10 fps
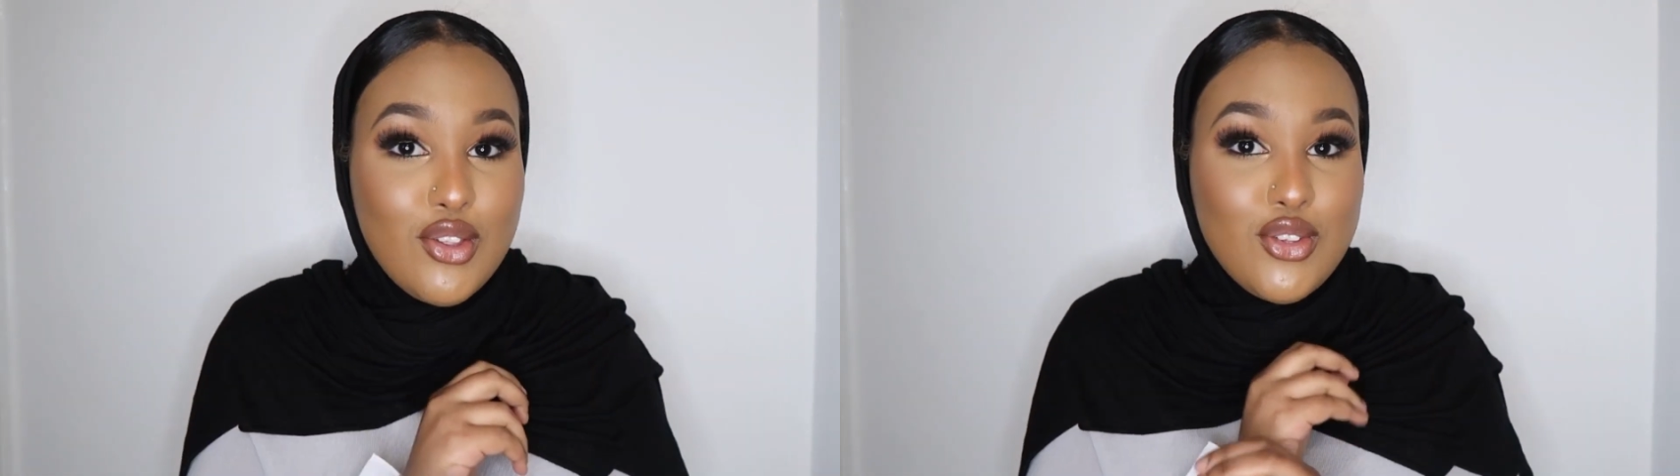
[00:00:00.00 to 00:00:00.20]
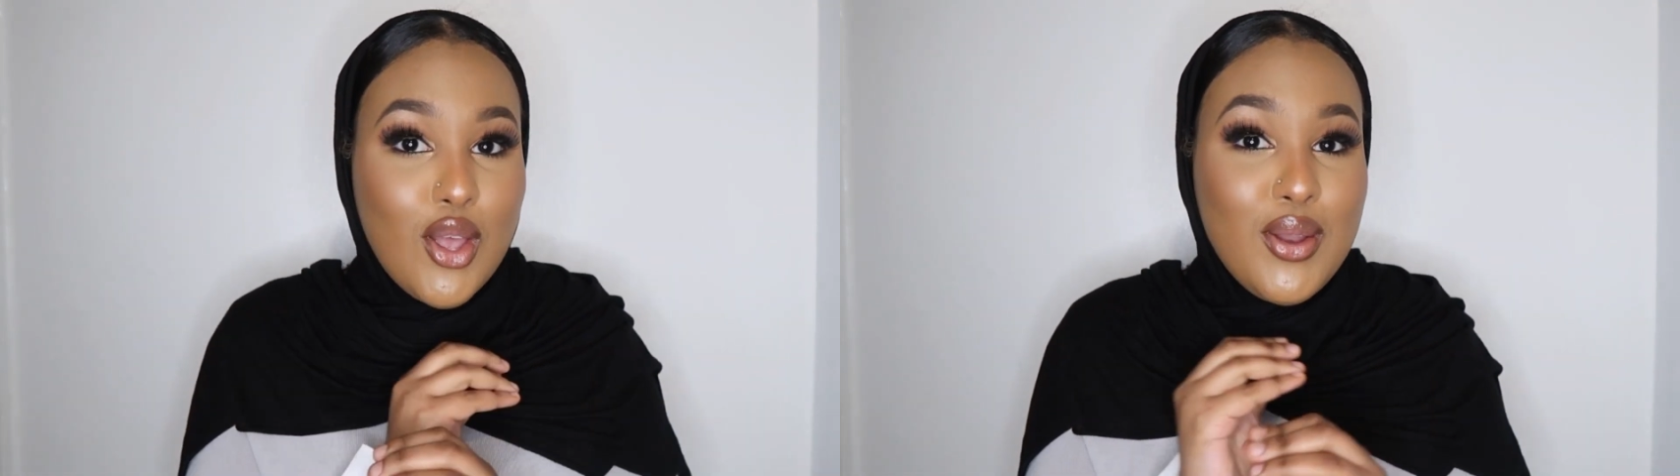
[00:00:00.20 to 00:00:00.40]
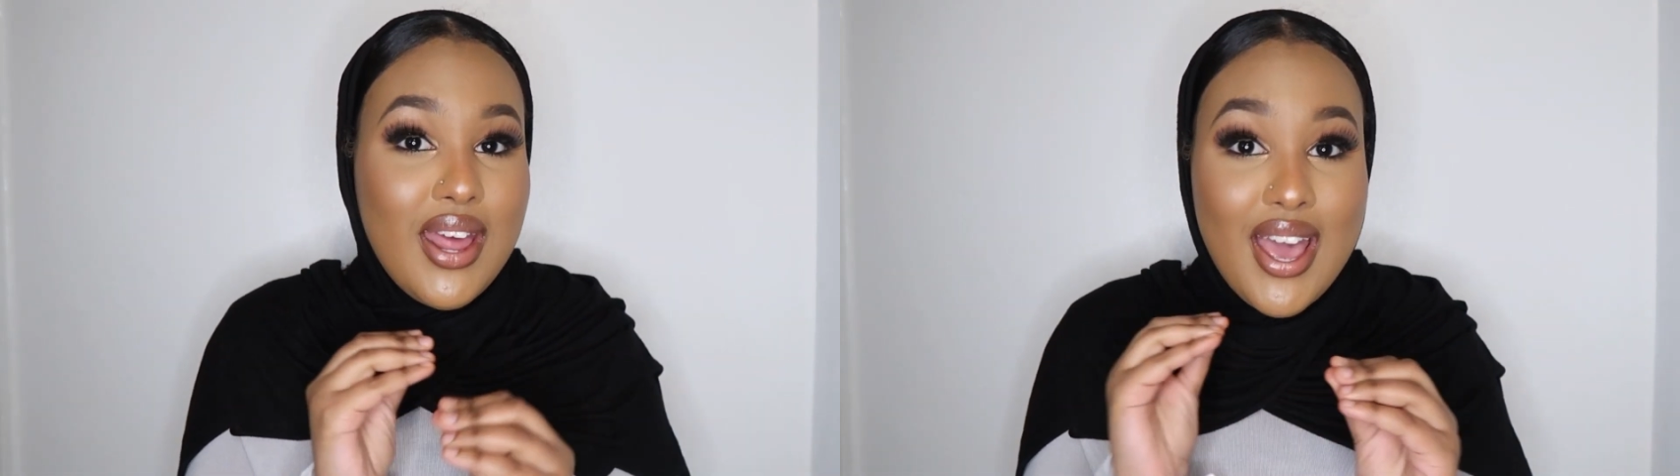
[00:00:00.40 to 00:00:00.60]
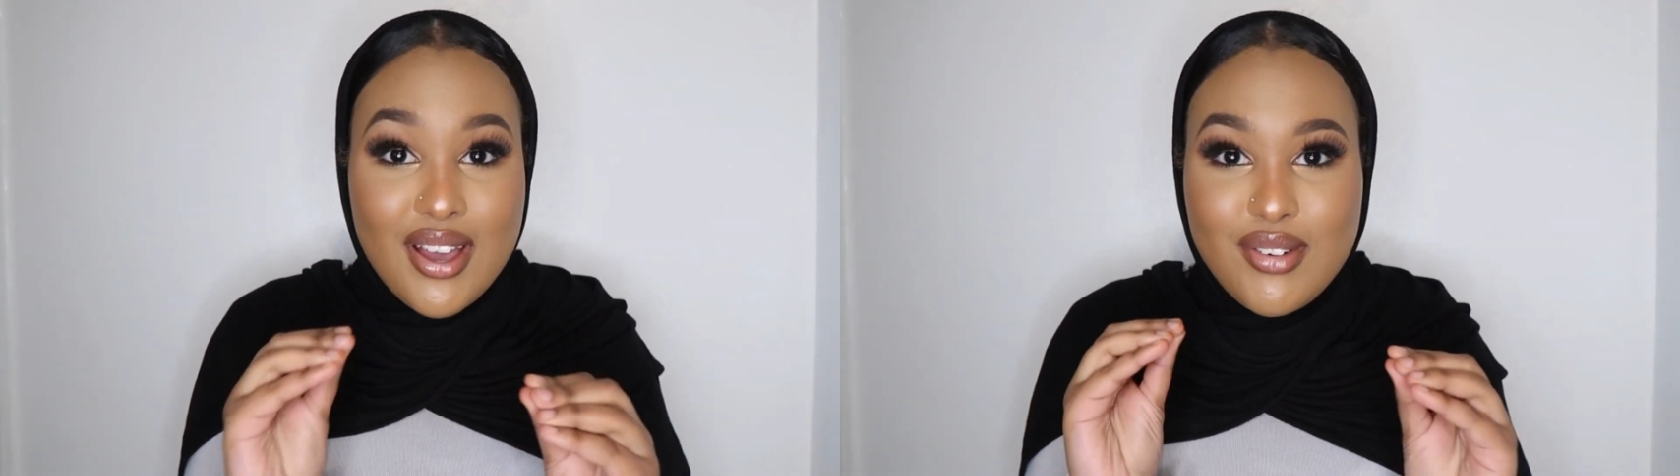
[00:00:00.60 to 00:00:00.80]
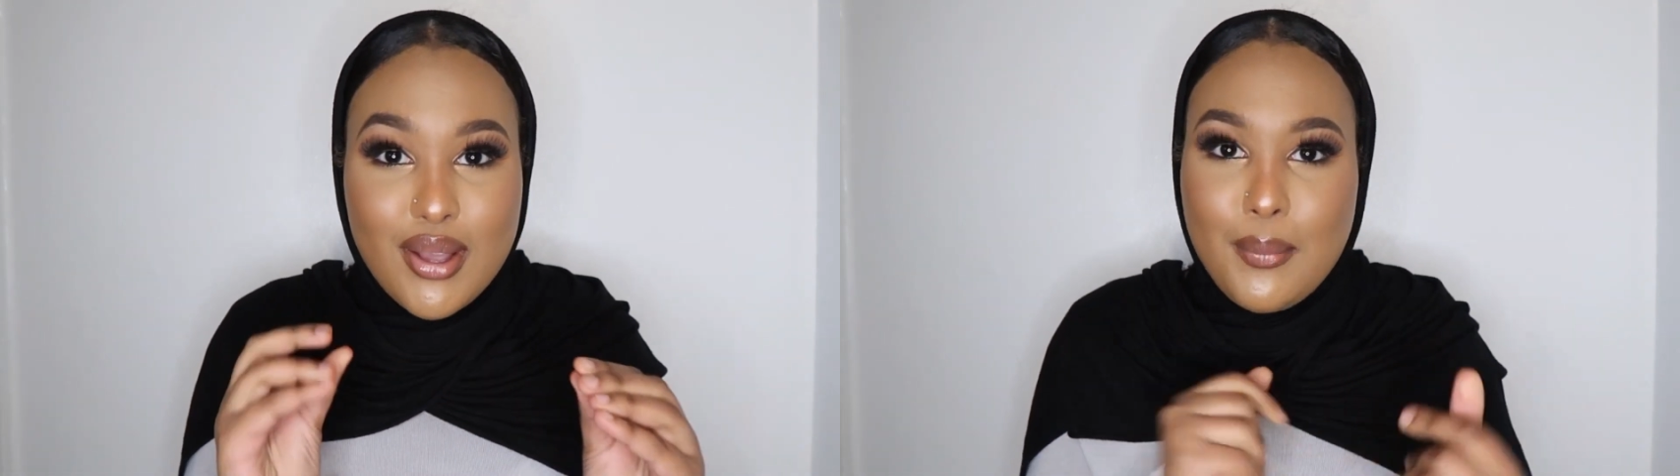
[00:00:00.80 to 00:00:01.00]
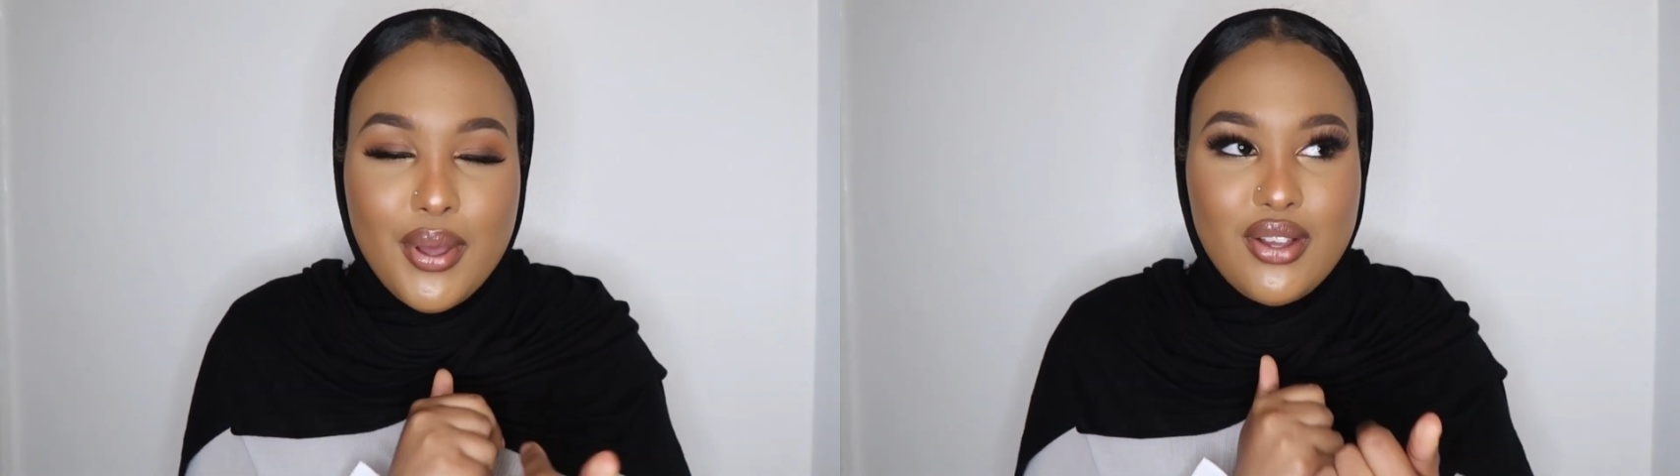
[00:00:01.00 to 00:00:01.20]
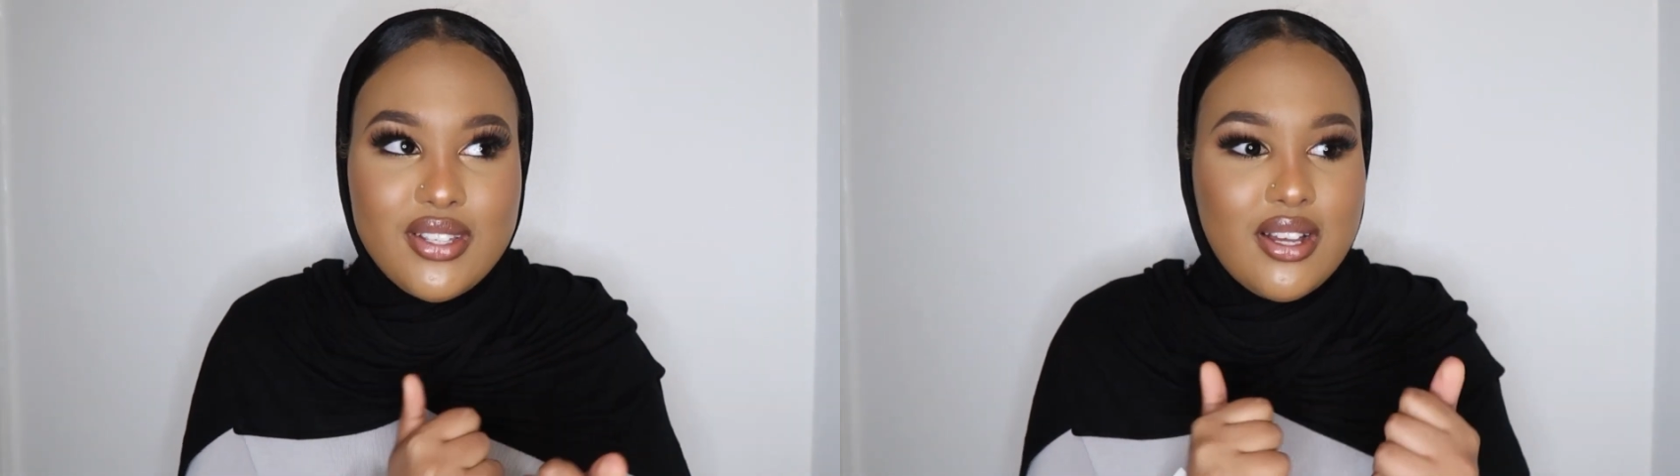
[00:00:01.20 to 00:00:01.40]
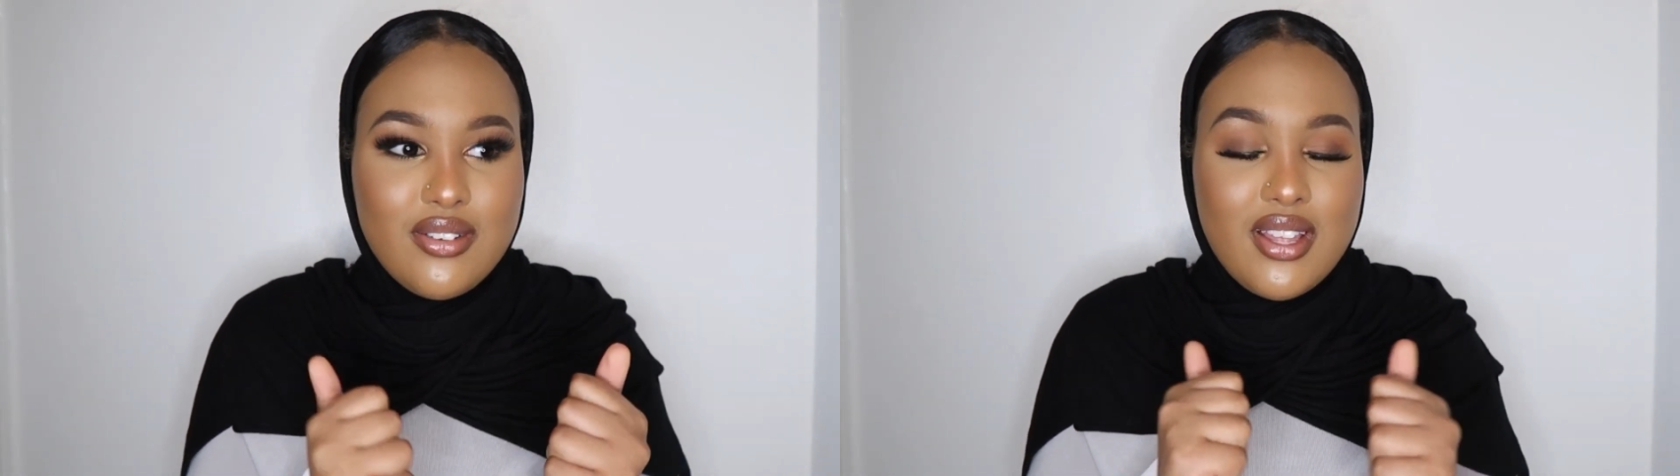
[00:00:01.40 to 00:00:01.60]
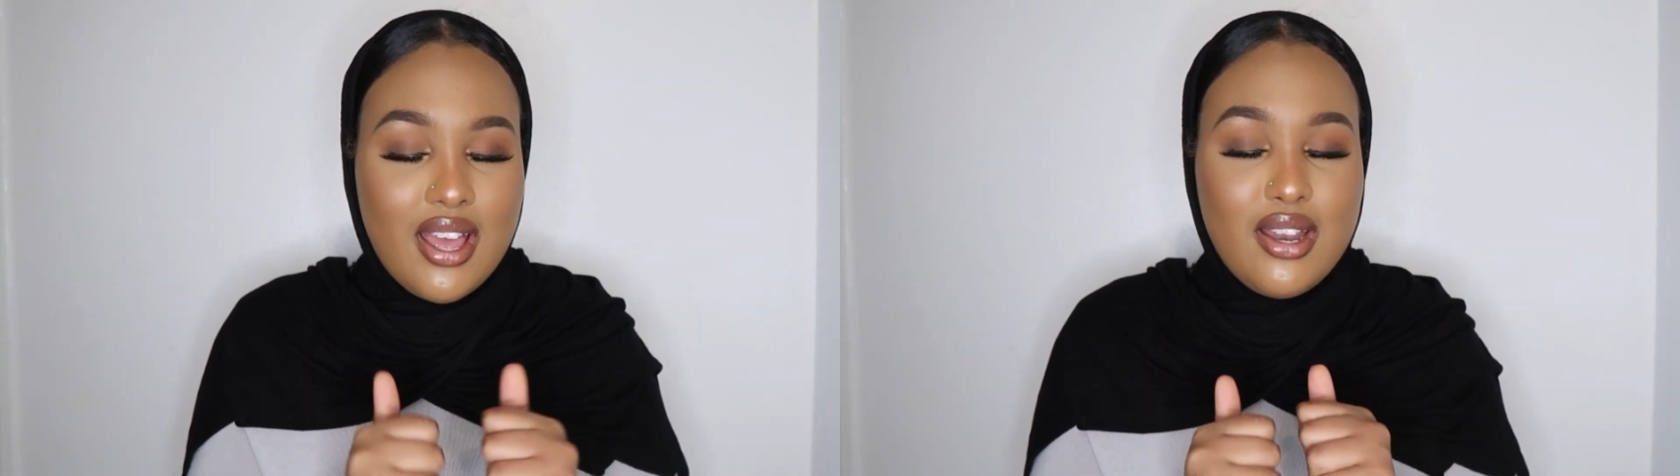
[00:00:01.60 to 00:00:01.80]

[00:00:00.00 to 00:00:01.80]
Don't ever compare yourself to